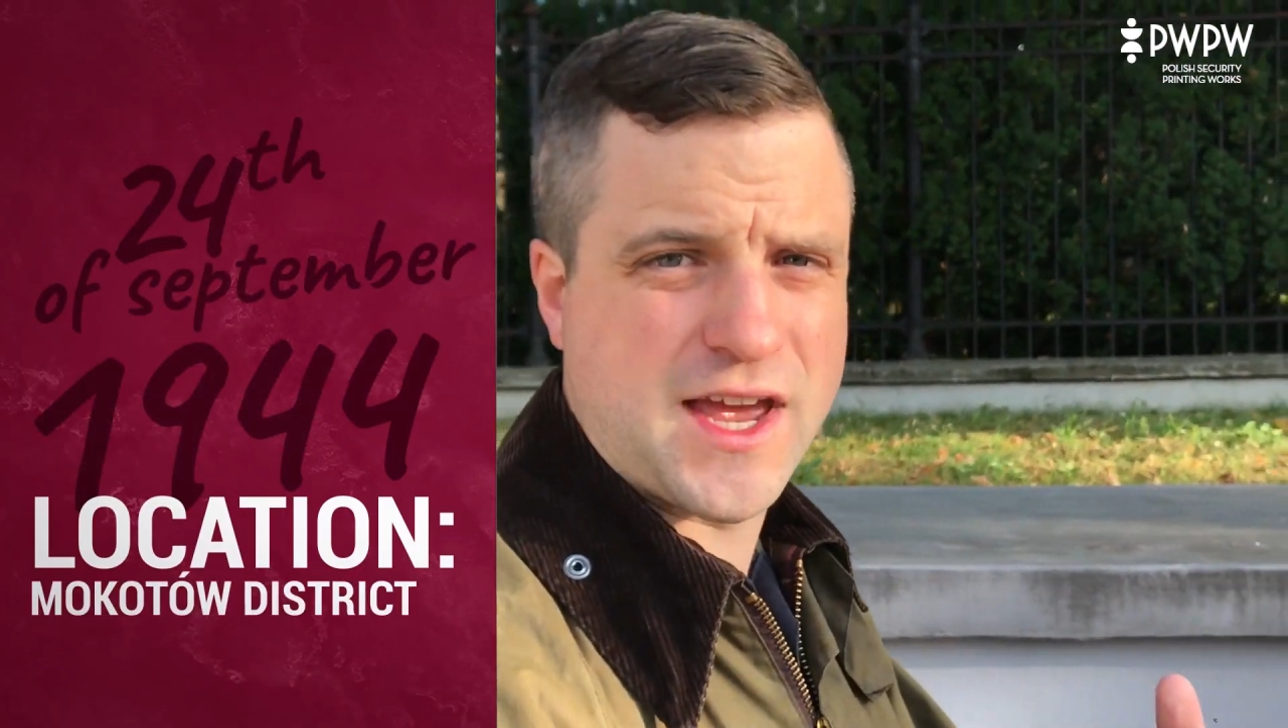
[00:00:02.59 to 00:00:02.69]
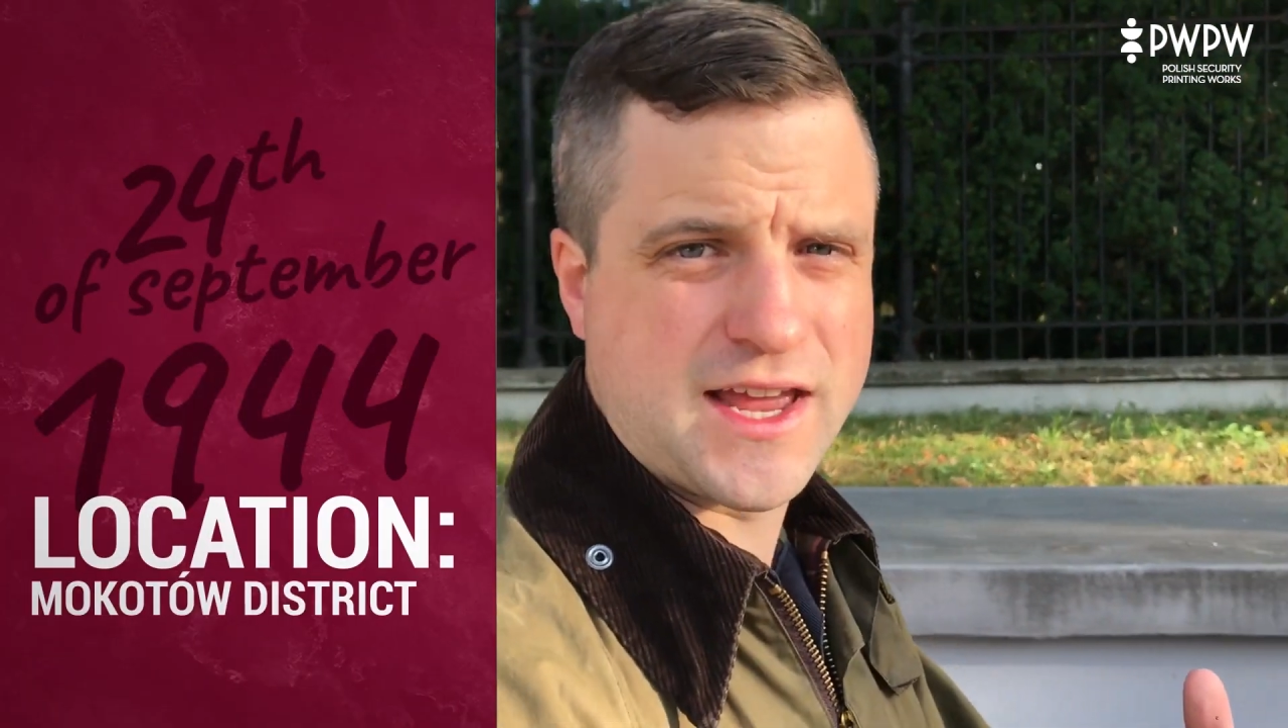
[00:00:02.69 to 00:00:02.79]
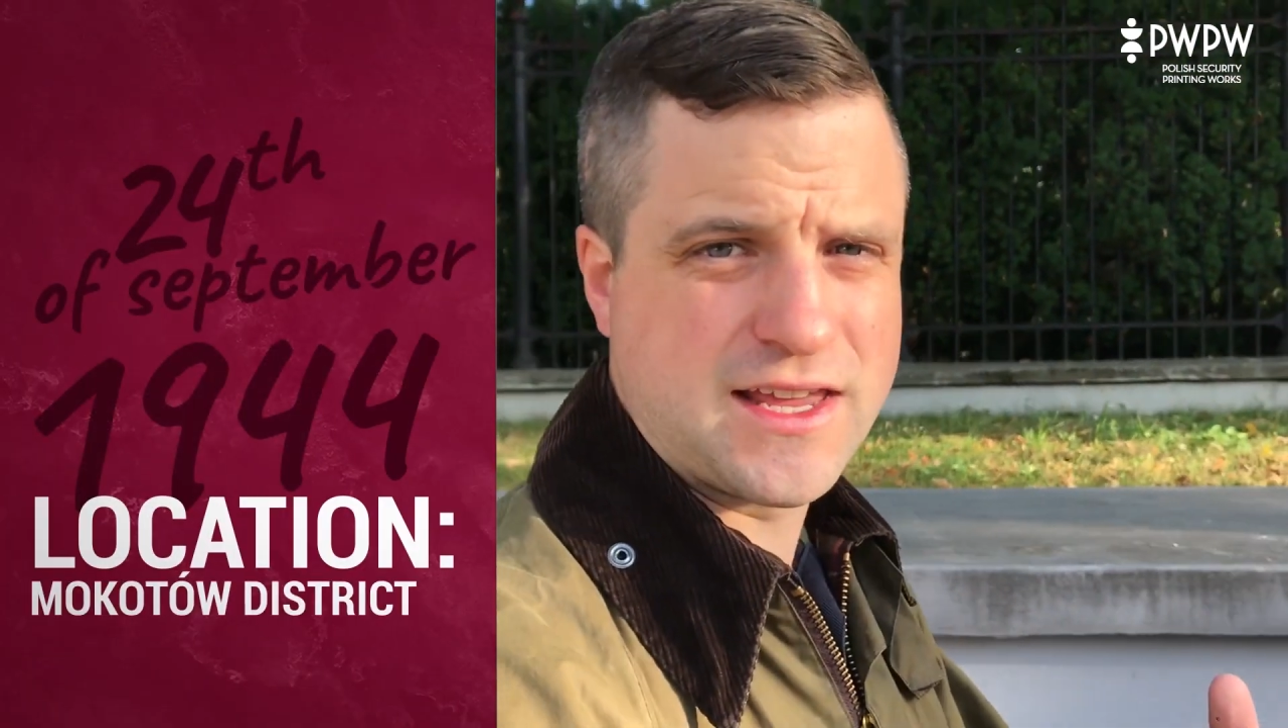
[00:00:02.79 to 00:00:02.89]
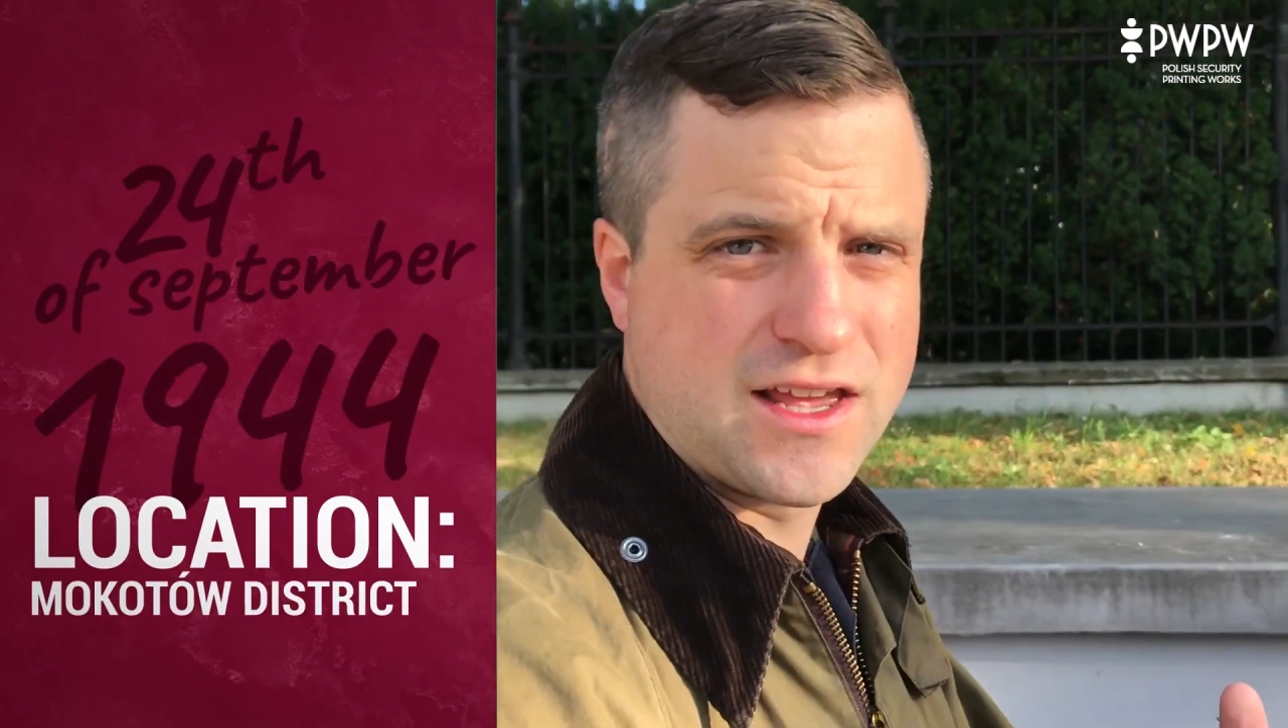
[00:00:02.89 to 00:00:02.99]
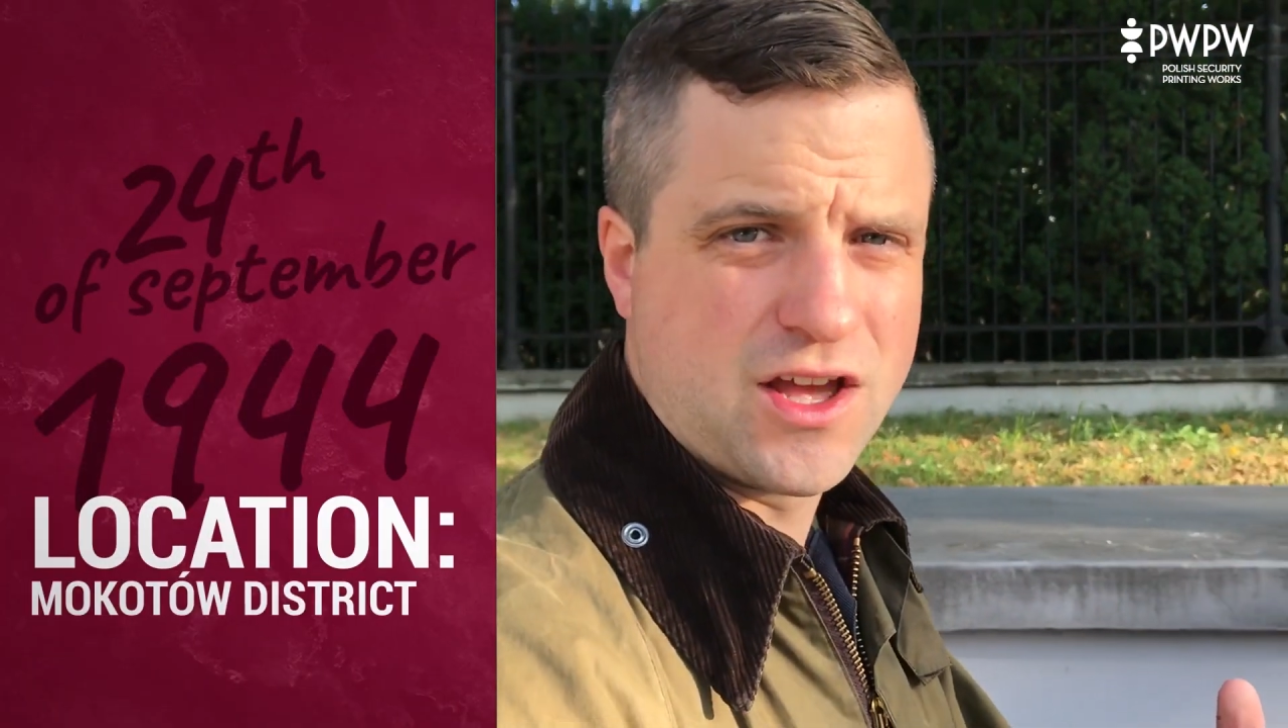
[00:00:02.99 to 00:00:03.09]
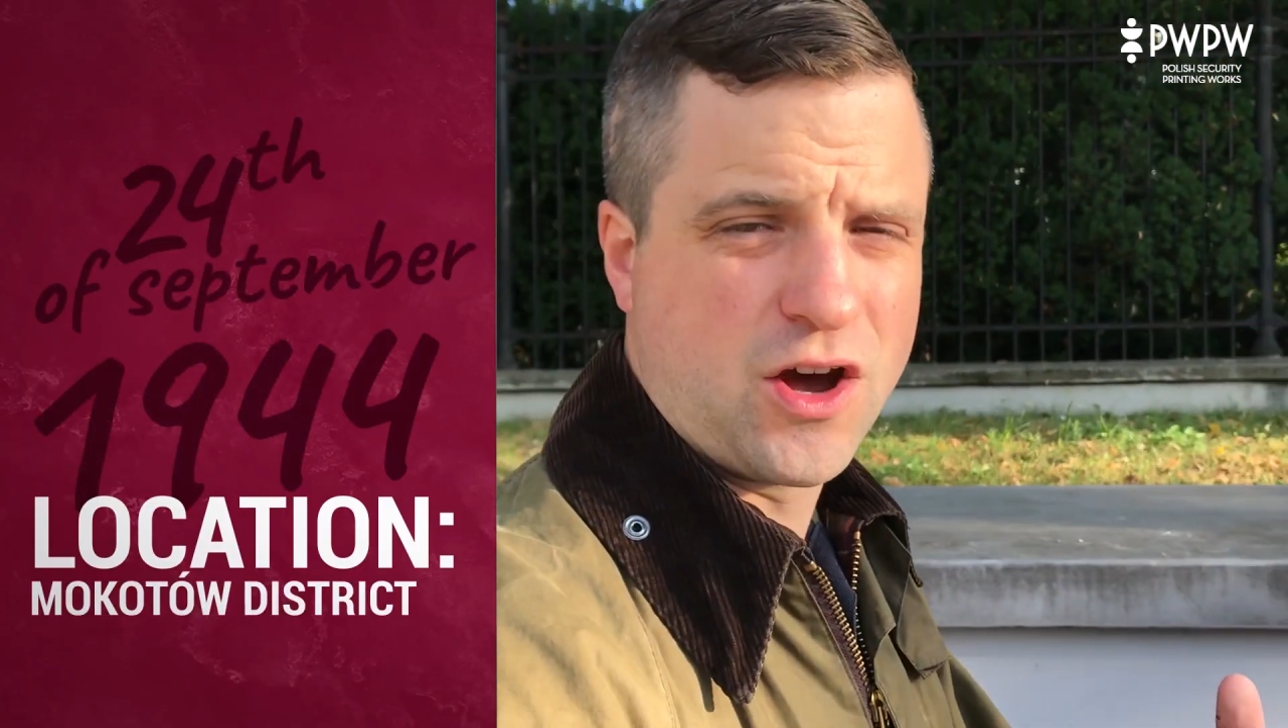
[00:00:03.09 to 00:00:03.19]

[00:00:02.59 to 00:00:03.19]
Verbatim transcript: day